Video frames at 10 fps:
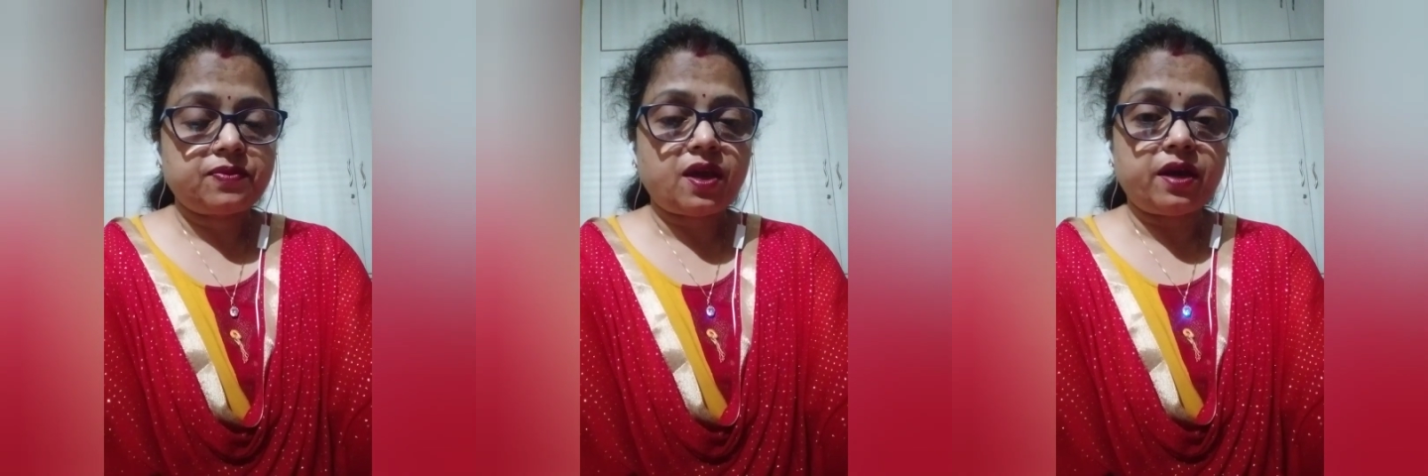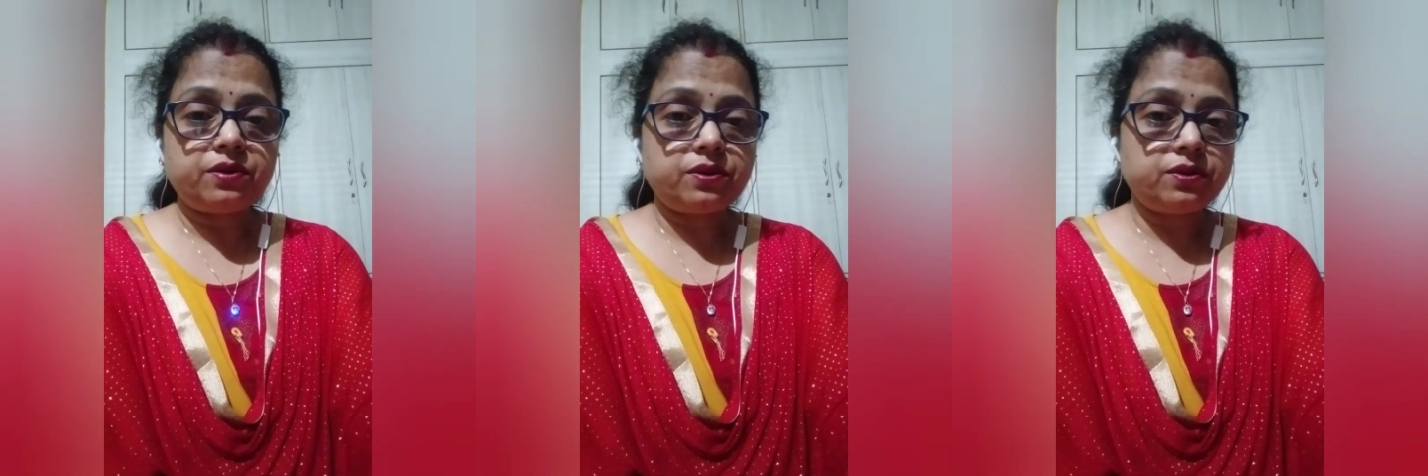
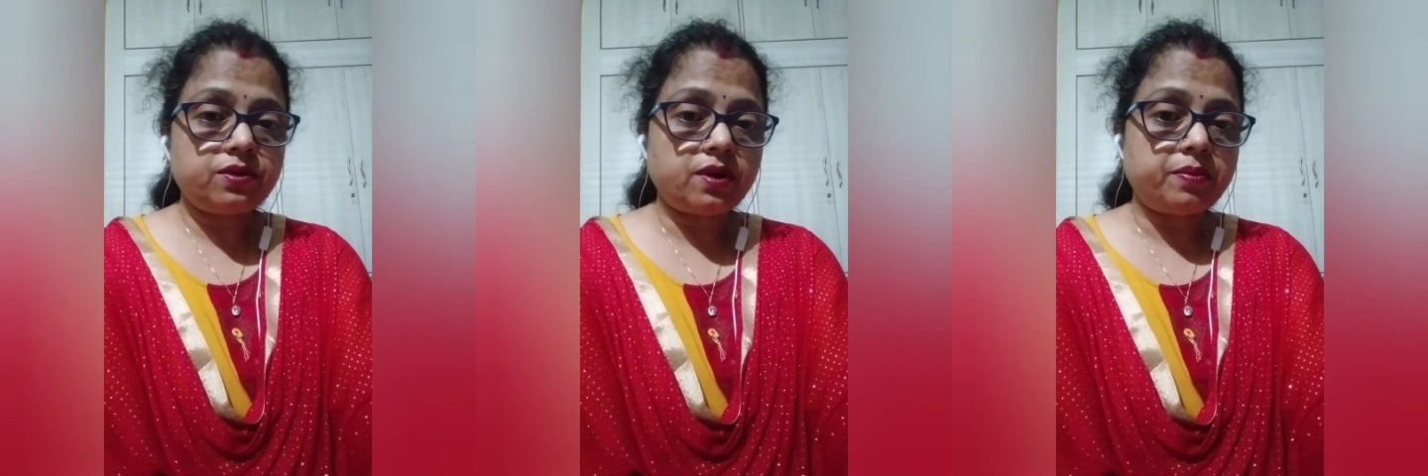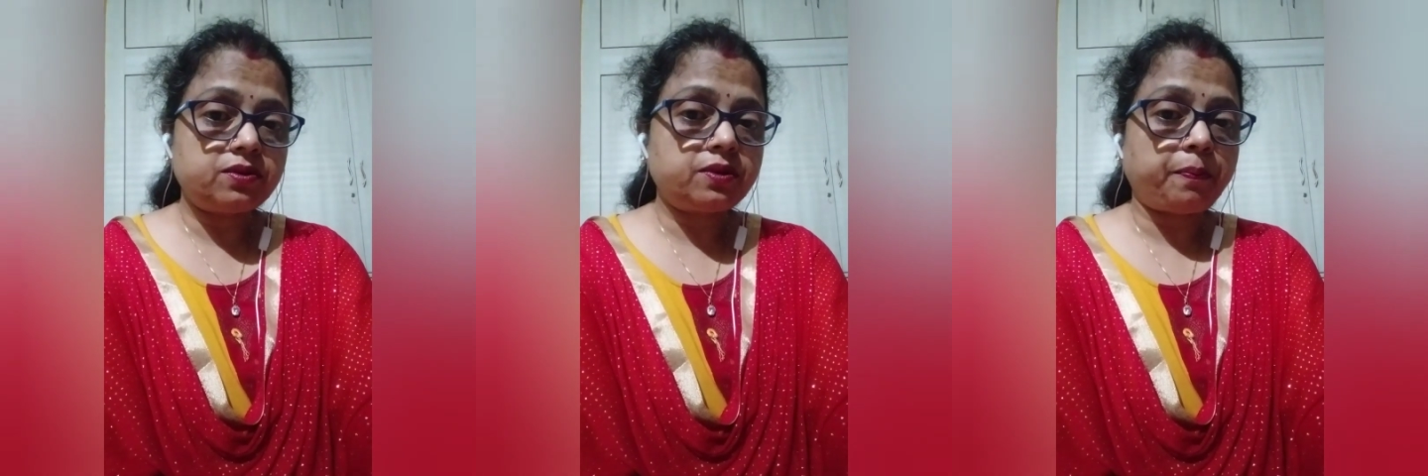And do you know
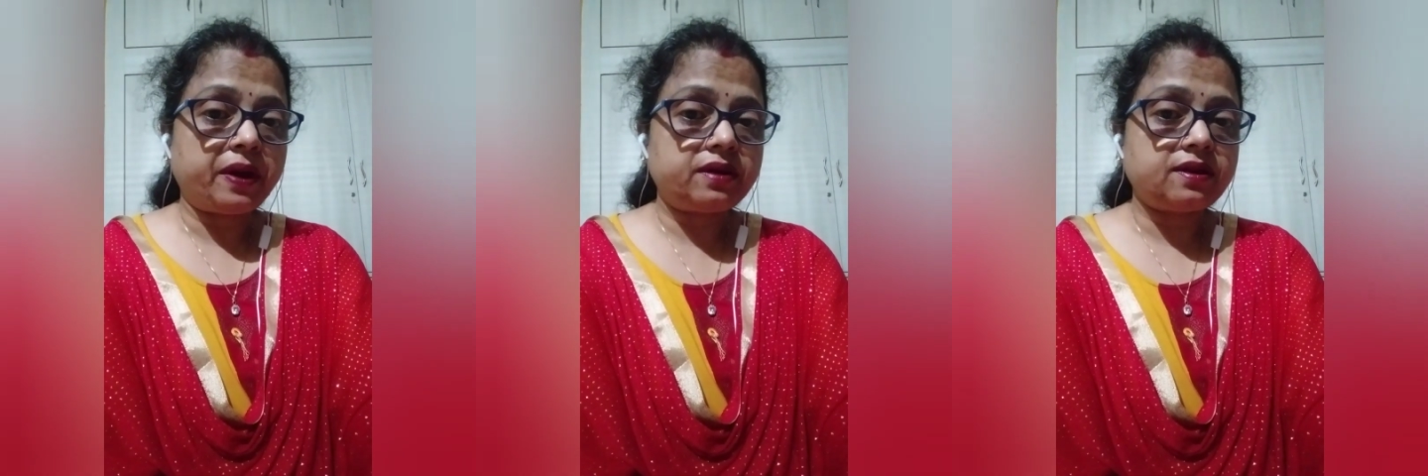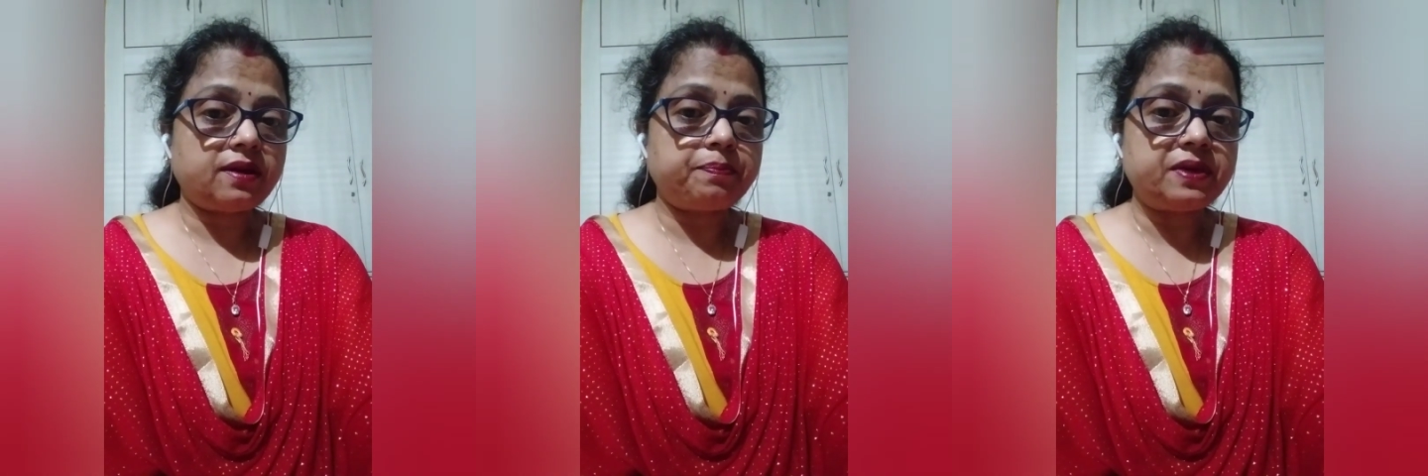about
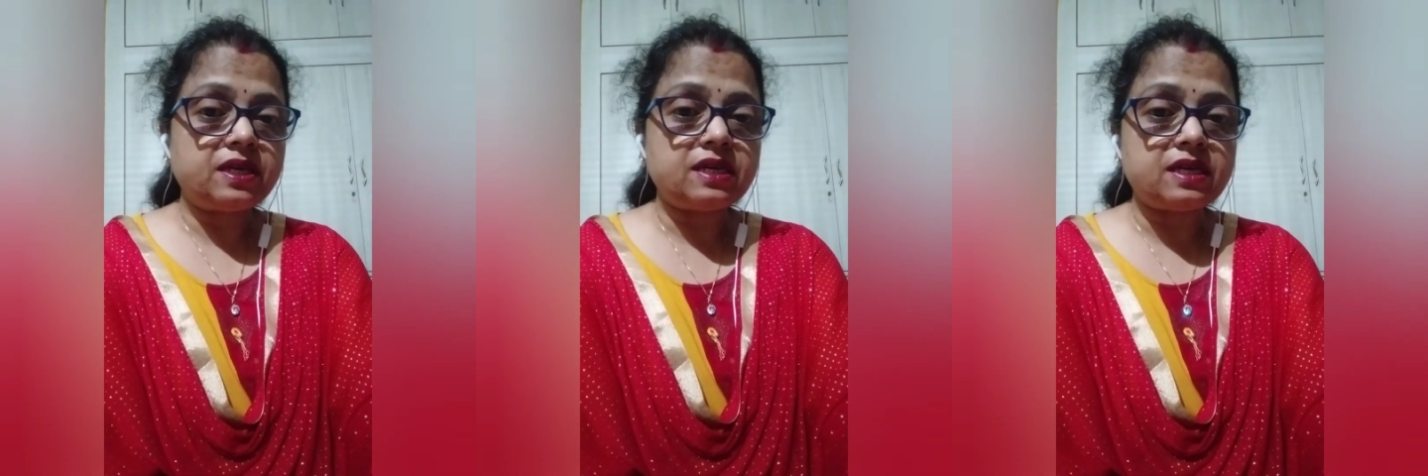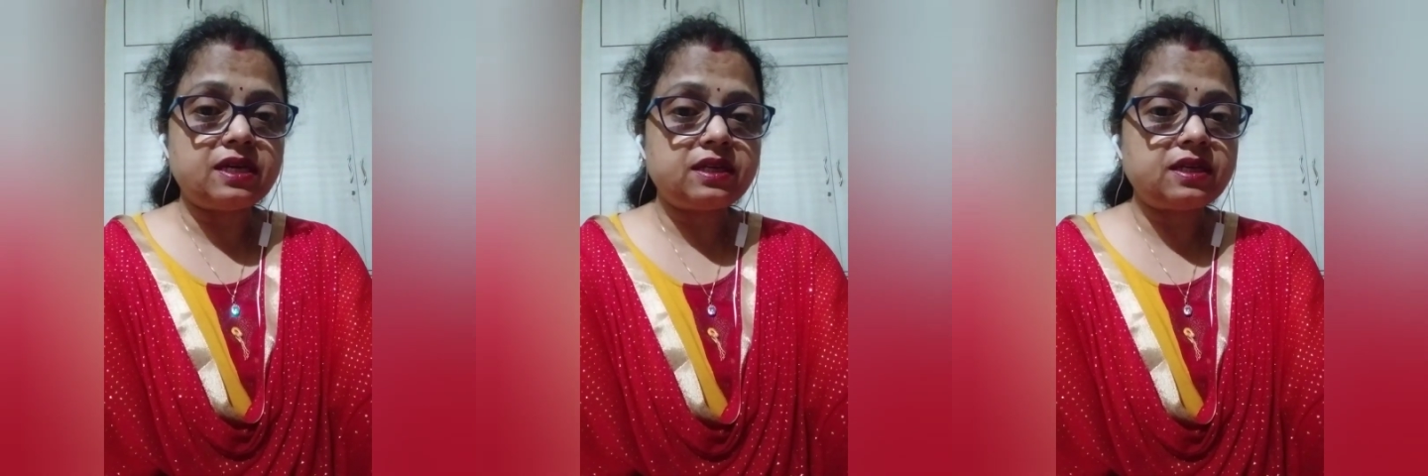PETA,
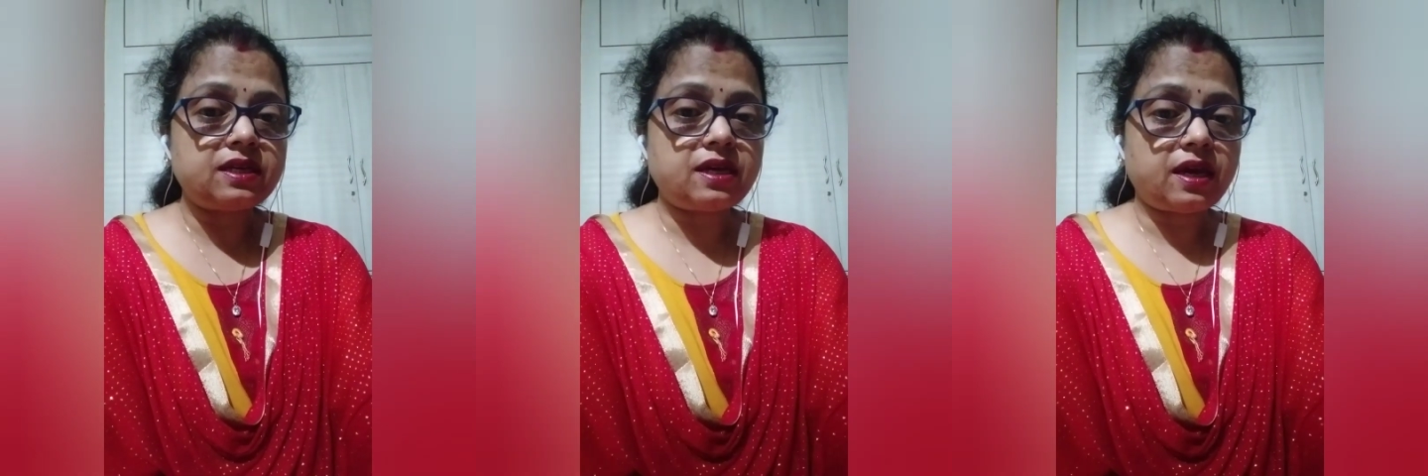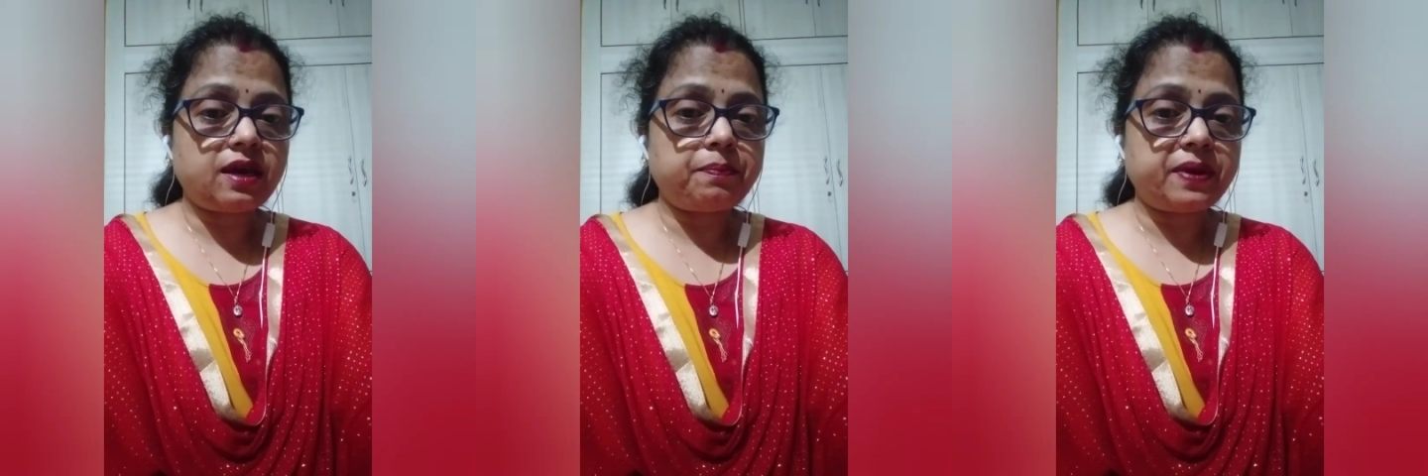
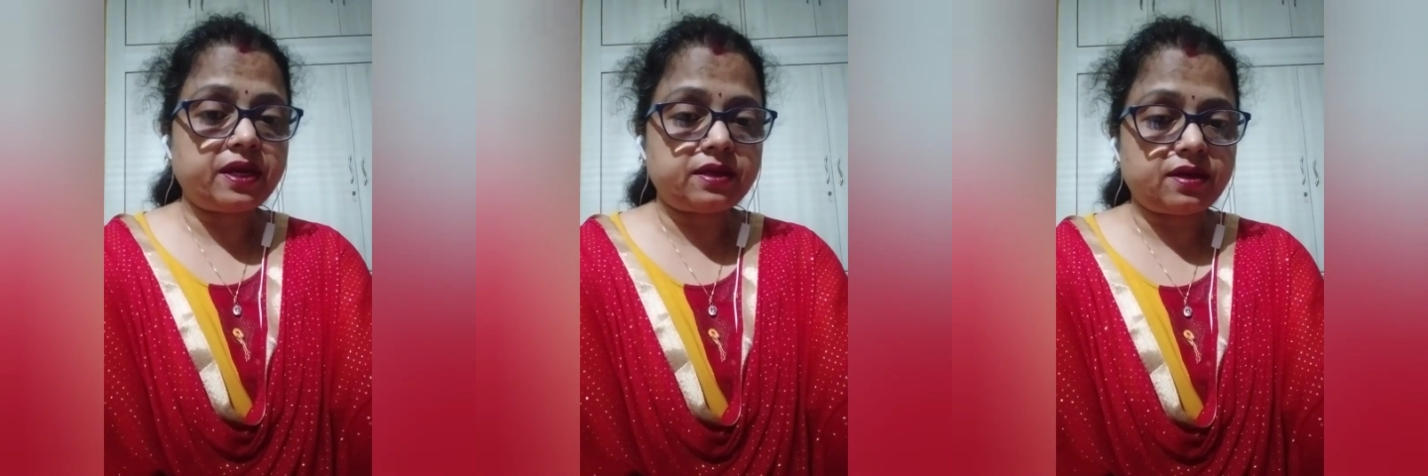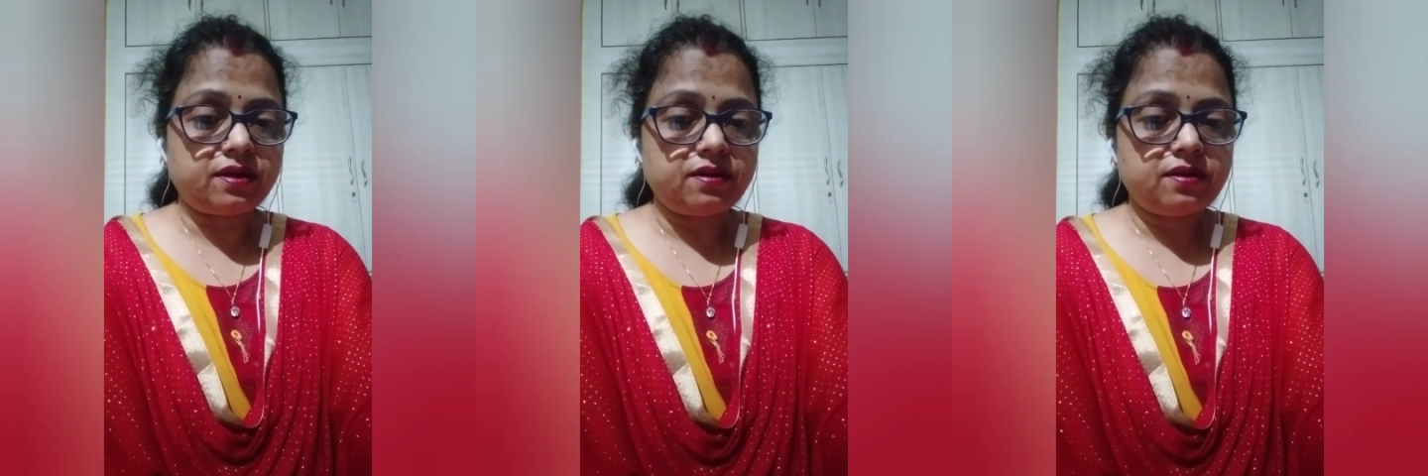P-E-T-A, PETA?